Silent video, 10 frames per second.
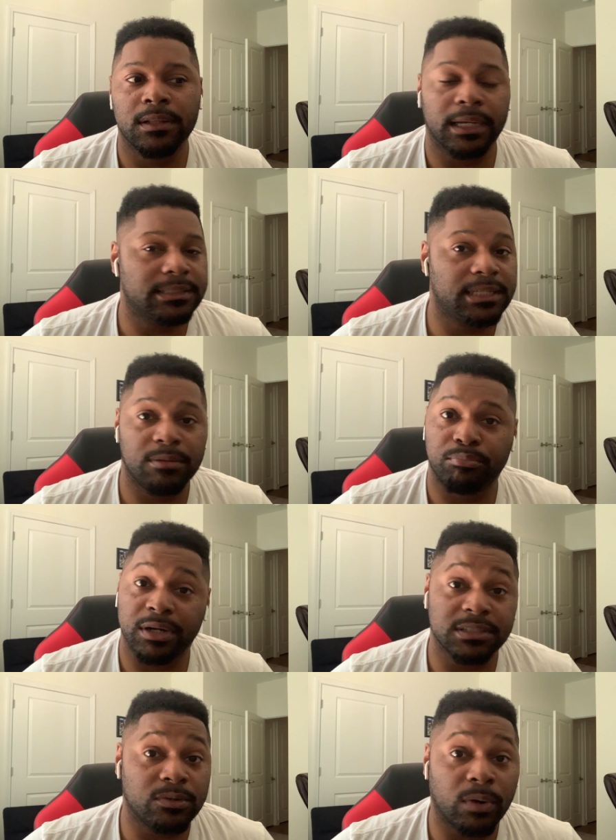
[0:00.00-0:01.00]
like I said,
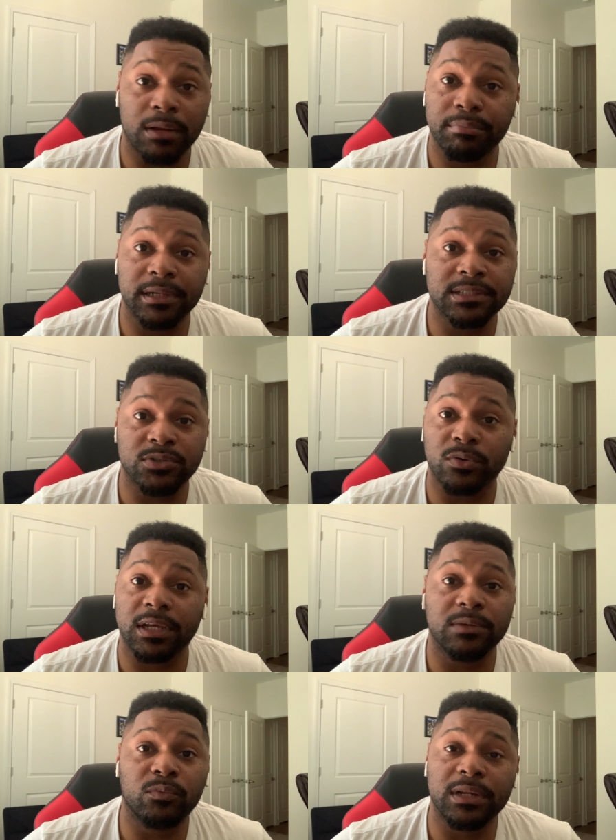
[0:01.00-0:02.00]
pressing the right buttons or
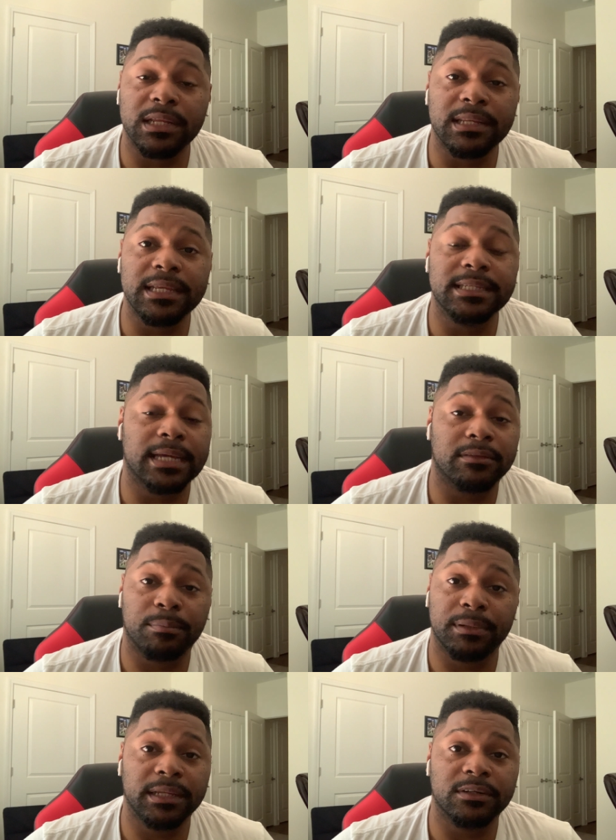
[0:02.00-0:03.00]
getting what he needs out the
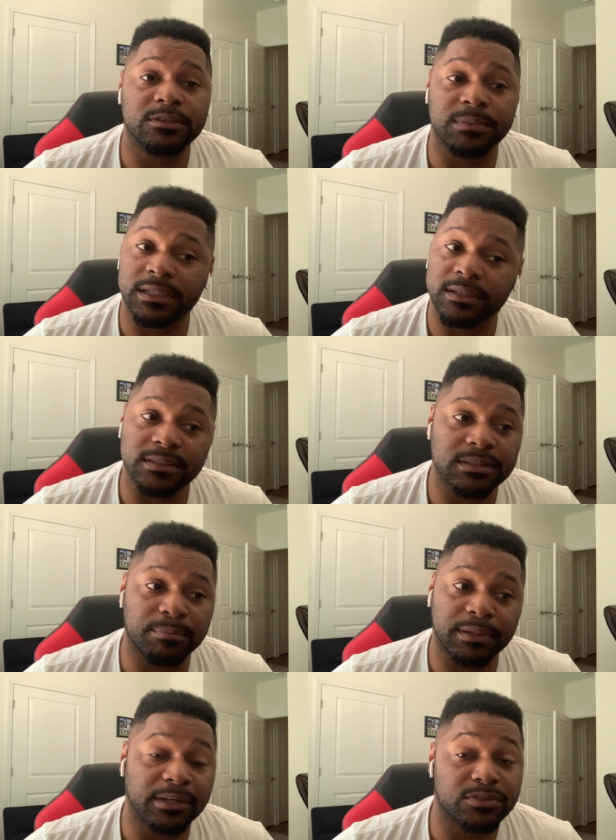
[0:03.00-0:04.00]
players because the
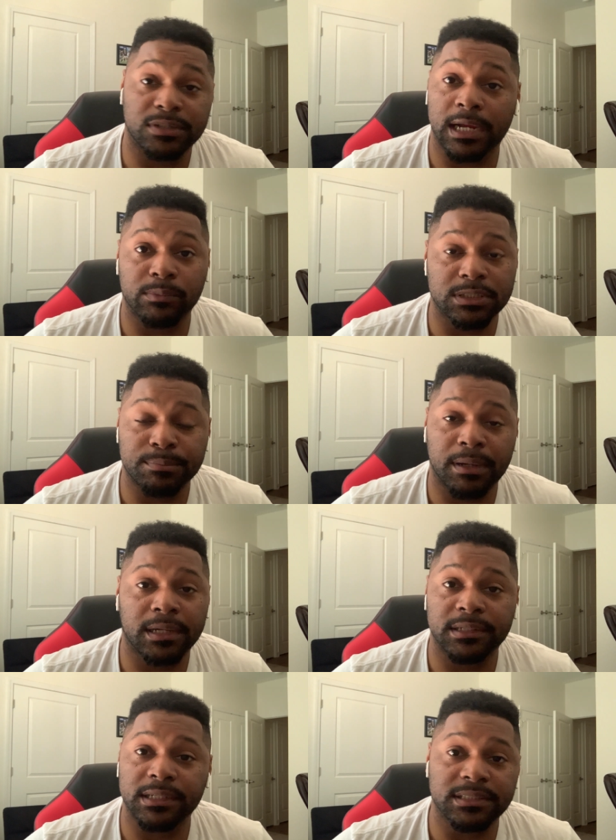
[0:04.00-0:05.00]
players are not
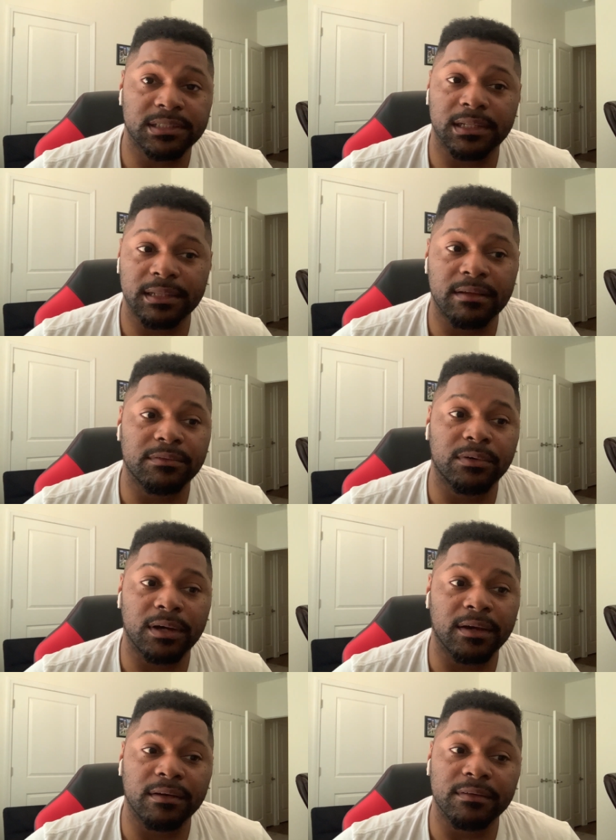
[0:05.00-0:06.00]
responding to the level
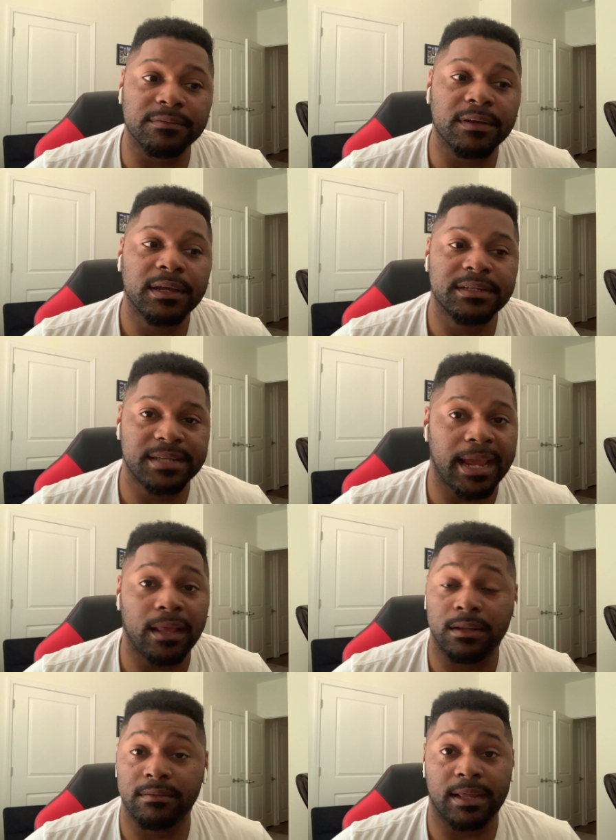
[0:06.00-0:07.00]
of
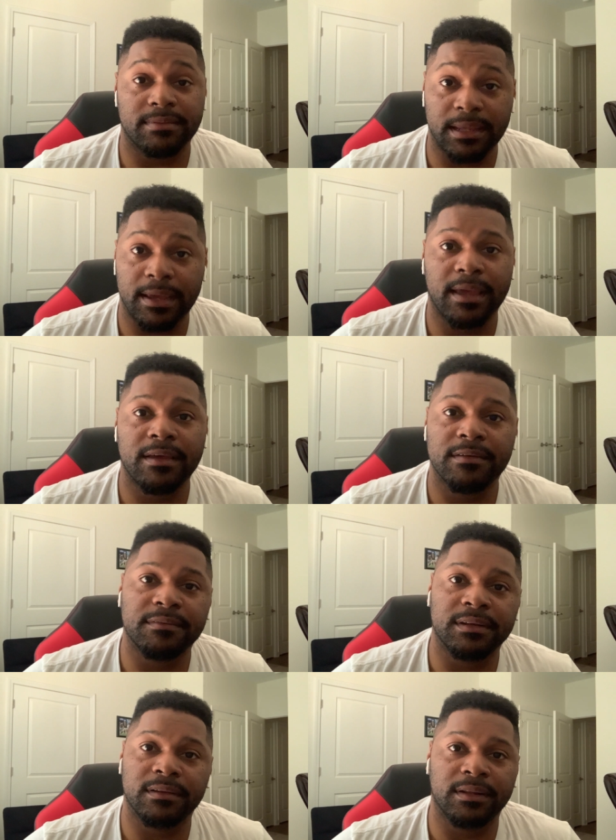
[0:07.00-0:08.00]
talent that they have
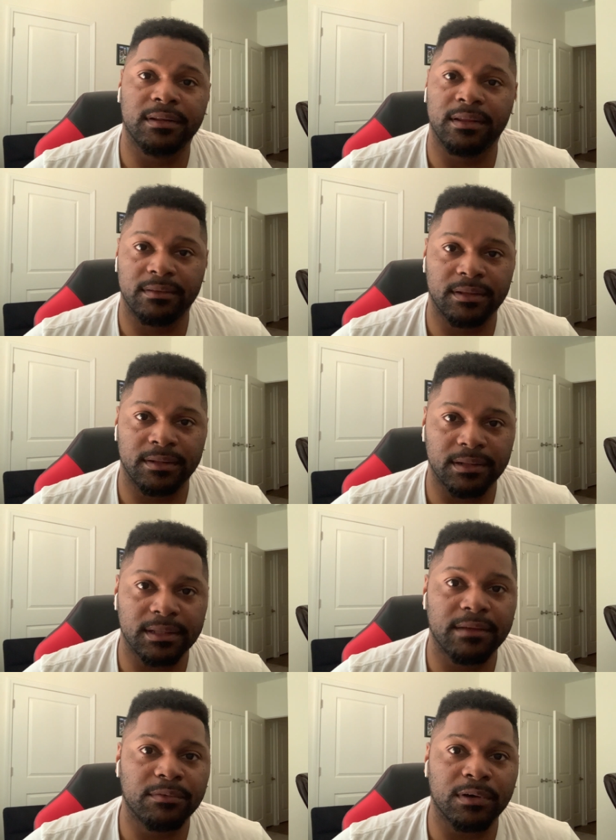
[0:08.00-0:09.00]
and, and, and, and the
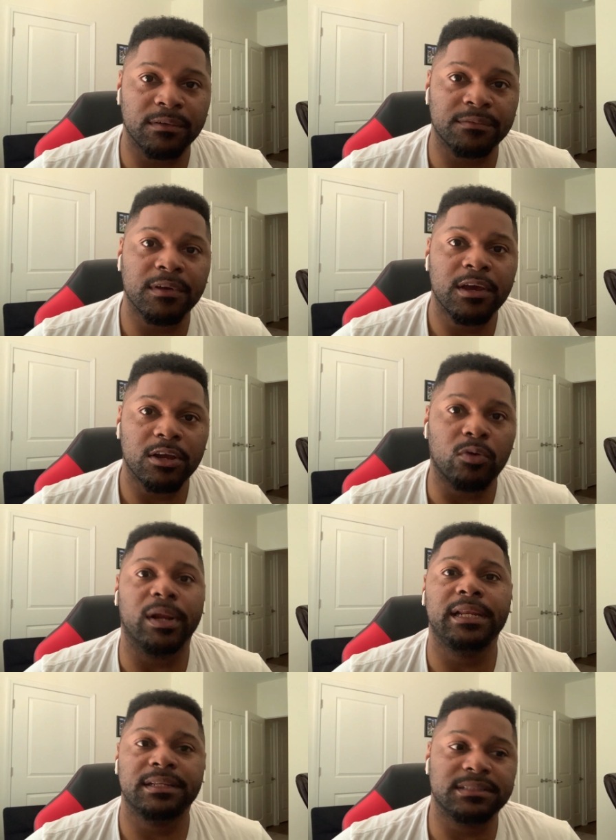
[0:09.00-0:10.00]
level of
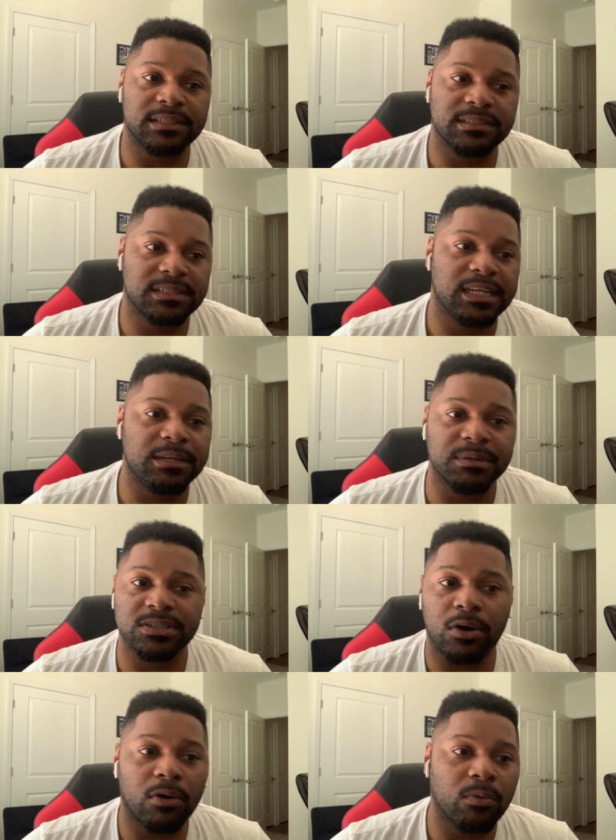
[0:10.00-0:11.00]
greatness this team has
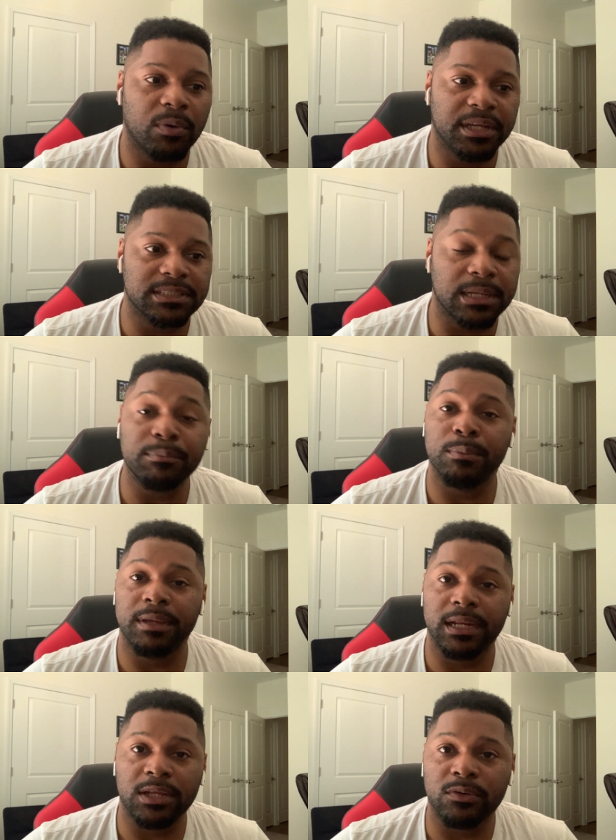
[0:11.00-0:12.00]
always
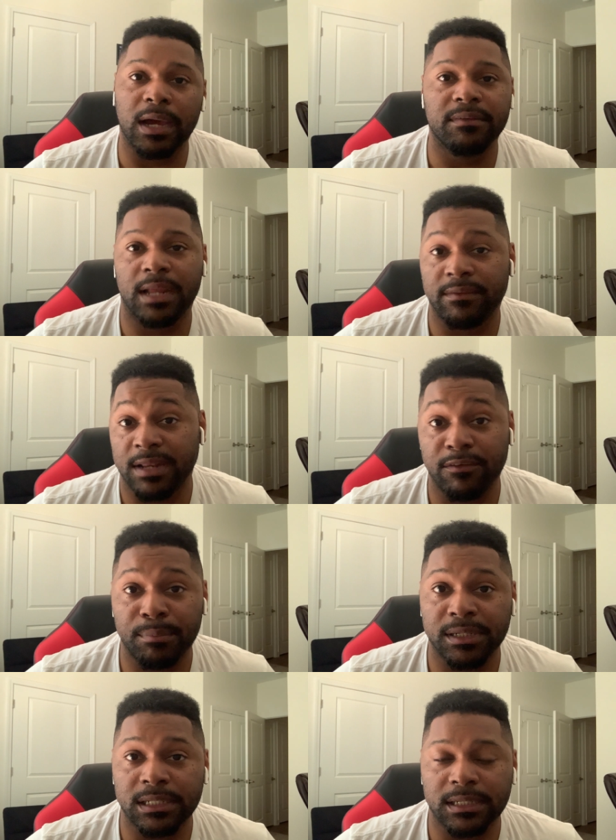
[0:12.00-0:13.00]
implemented. You know, I've, I've never
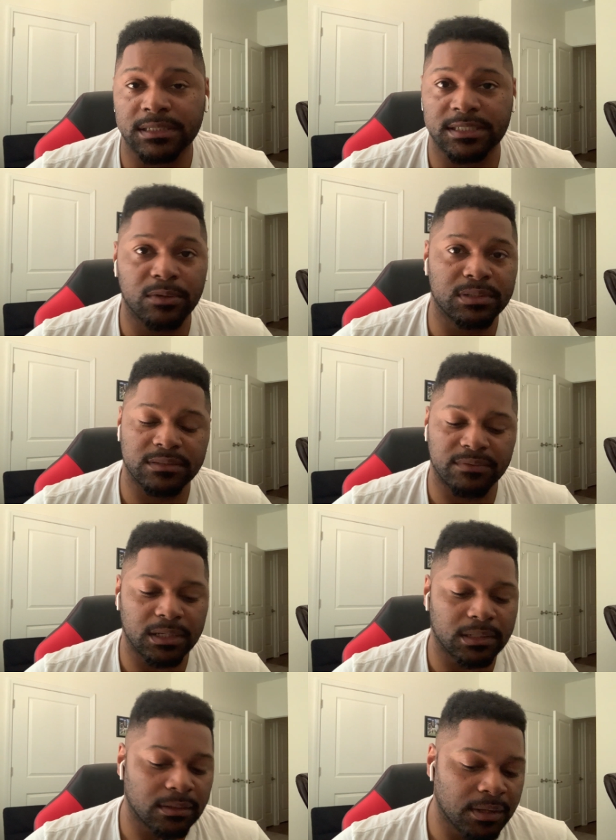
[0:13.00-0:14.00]
been a, a Celtics
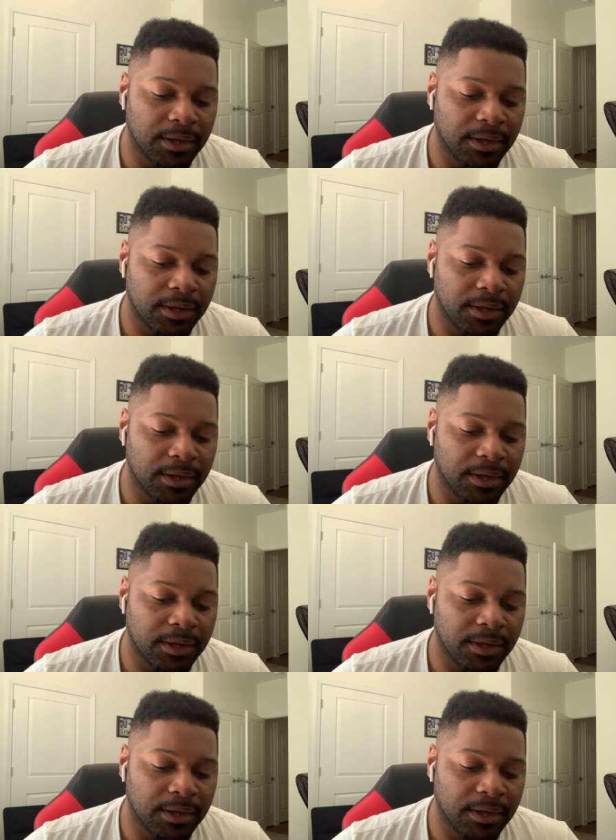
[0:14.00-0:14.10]
fan.